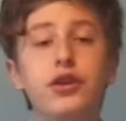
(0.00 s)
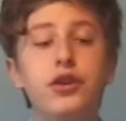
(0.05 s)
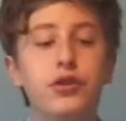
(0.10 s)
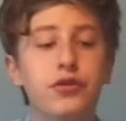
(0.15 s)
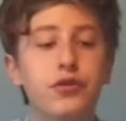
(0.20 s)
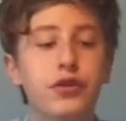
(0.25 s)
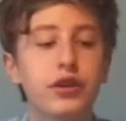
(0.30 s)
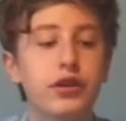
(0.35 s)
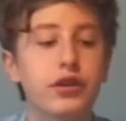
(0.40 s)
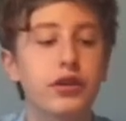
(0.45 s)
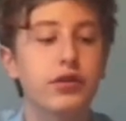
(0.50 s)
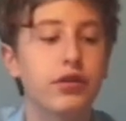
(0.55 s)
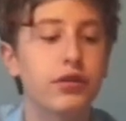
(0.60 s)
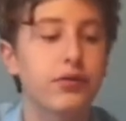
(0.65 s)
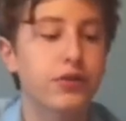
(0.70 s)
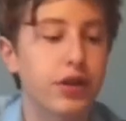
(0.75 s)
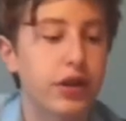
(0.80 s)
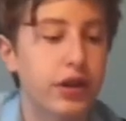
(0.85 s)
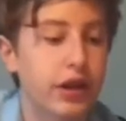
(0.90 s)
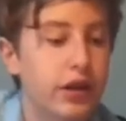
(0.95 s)
new release
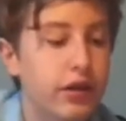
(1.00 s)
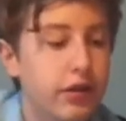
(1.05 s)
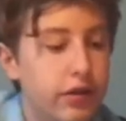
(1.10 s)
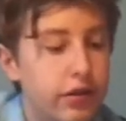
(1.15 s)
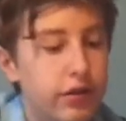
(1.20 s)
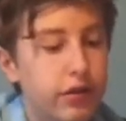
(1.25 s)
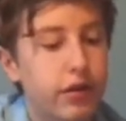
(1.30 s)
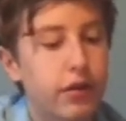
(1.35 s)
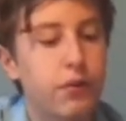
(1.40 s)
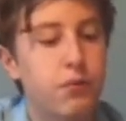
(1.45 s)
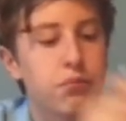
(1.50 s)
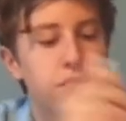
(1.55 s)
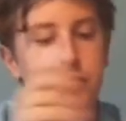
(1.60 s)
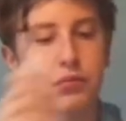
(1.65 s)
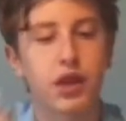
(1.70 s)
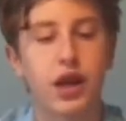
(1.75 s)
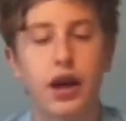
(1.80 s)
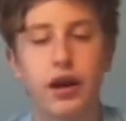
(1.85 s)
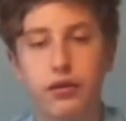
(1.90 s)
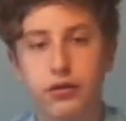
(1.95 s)
of Cricut's,
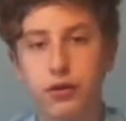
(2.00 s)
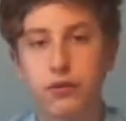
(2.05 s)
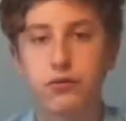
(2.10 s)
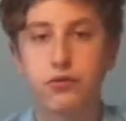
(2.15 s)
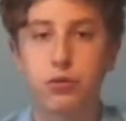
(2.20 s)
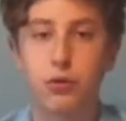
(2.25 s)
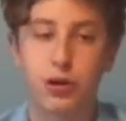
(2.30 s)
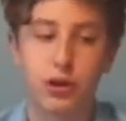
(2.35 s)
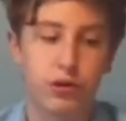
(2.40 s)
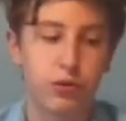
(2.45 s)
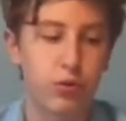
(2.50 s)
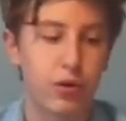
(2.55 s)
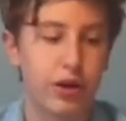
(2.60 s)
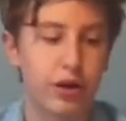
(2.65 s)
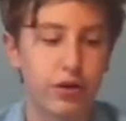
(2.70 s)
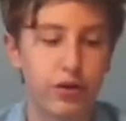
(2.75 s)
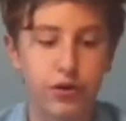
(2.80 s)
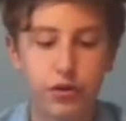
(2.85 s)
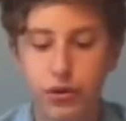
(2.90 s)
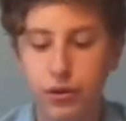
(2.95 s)
as of
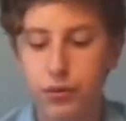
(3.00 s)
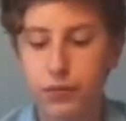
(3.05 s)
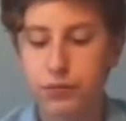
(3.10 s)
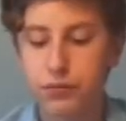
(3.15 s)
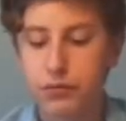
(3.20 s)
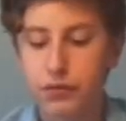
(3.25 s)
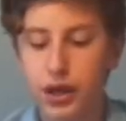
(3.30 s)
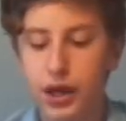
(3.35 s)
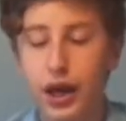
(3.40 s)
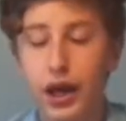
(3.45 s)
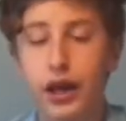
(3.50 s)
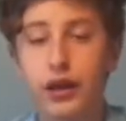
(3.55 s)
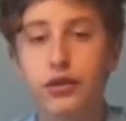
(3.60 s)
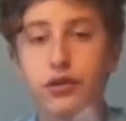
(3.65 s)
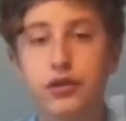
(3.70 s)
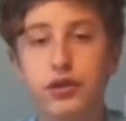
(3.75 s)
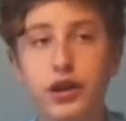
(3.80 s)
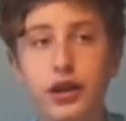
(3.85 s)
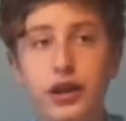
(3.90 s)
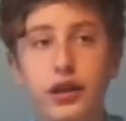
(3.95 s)
2022, is
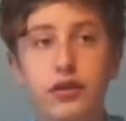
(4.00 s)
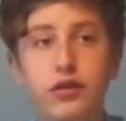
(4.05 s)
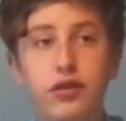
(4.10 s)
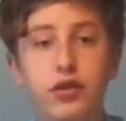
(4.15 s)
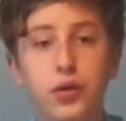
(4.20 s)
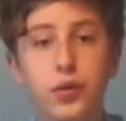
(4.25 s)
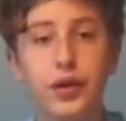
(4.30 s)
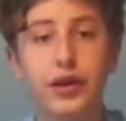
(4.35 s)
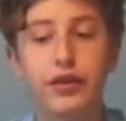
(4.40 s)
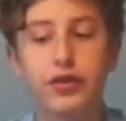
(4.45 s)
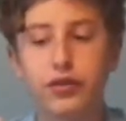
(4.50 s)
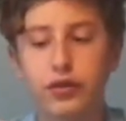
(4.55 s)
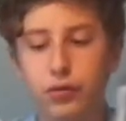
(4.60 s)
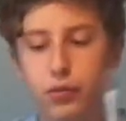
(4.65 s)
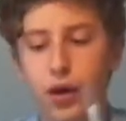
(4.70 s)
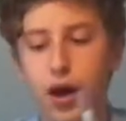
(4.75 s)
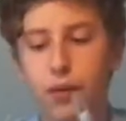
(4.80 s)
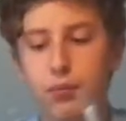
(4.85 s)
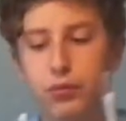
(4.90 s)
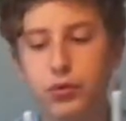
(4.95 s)
Cricut's Quick
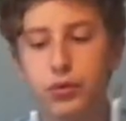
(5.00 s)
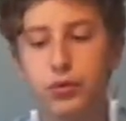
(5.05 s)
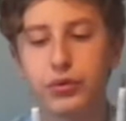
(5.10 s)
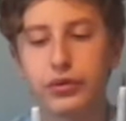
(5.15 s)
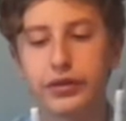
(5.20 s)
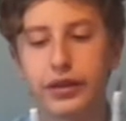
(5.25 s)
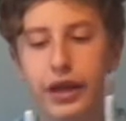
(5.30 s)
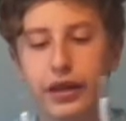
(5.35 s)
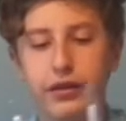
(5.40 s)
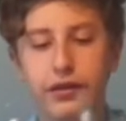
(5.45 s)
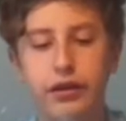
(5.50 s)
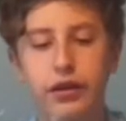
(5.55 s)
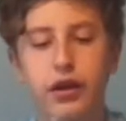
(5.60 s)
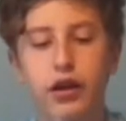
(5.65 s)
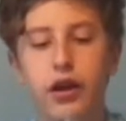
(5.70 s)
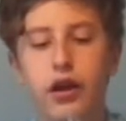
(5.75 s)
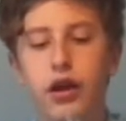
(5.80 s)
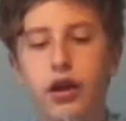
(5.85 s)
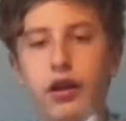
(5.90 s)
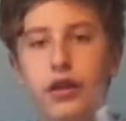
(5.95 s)
Swap Toolset.
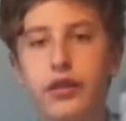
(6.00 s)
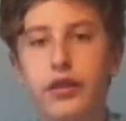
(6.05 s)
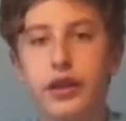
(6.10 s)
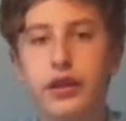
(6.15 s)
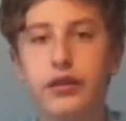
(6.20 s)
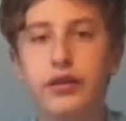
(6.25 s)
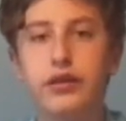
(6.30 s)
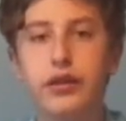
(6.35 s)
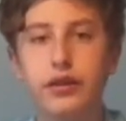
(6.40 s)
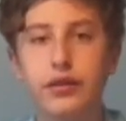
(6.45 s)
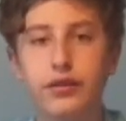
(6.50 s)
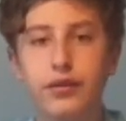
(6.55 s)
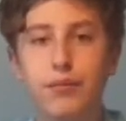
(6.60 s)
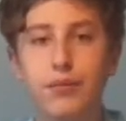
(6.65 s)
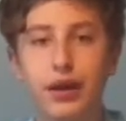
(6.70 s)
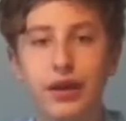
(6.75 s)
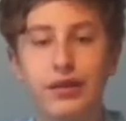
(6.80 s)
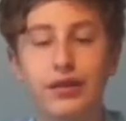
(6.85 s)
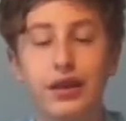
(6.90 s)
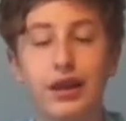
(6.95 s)
This is
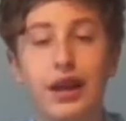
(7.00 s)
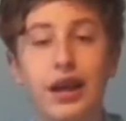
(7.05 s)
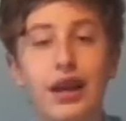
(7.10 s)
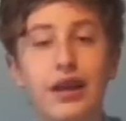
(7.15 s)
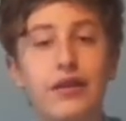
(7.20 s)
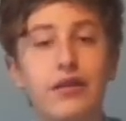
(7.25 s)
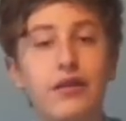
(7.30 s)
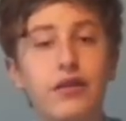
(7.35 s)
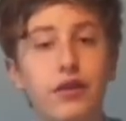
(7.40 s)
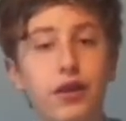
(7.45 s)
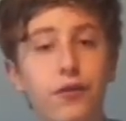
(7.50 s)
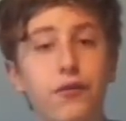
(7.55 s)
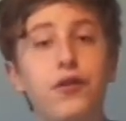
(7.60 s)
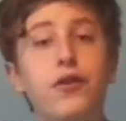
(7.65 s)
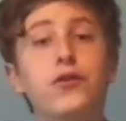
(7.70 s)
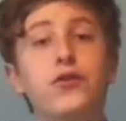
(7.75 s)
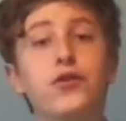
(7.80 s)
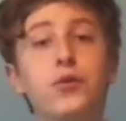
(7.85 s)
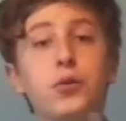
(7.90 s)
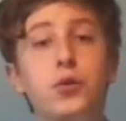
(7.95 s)
amazing. It's
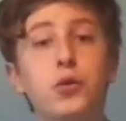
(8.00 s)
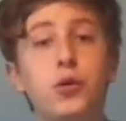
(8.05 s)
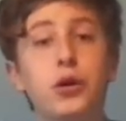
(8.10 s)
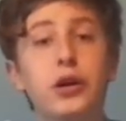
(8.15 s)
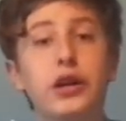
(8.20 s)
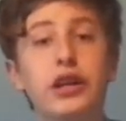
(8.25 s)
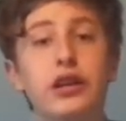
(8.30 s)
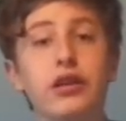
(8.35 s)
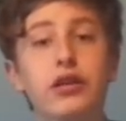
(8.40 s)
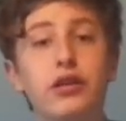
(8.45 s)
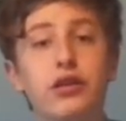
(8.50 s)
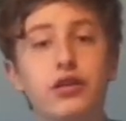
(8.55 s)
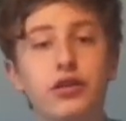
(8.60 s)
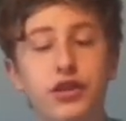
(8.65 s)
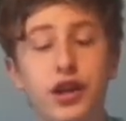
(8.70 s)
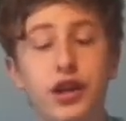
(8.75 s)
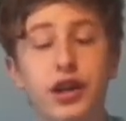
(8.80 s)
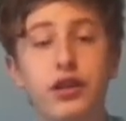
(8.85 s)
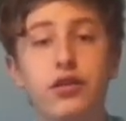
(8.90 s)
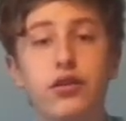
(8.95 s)
different from
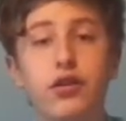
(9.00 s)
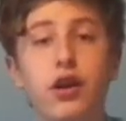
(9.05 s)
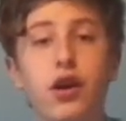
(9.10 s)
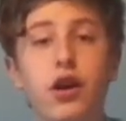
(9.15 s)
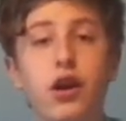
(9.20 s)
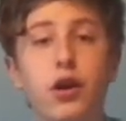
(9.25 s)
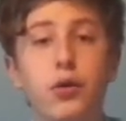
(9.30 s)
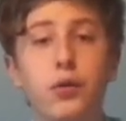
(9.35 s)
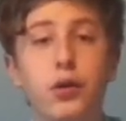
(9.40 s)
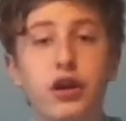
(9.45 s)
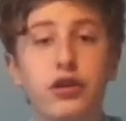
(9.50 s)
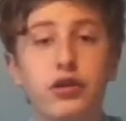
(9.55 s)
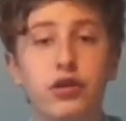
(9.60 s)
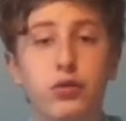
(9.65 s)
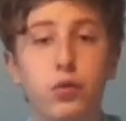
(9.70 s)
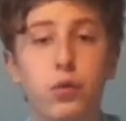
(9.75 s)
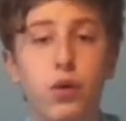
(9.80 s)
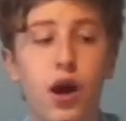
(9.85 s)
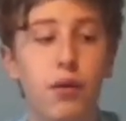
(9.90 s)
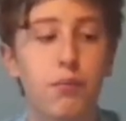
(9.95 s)
Cricut's quick
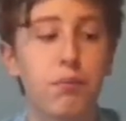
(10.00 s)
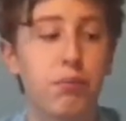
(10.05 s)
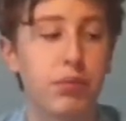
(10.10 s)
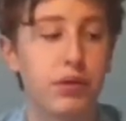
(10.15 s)
swap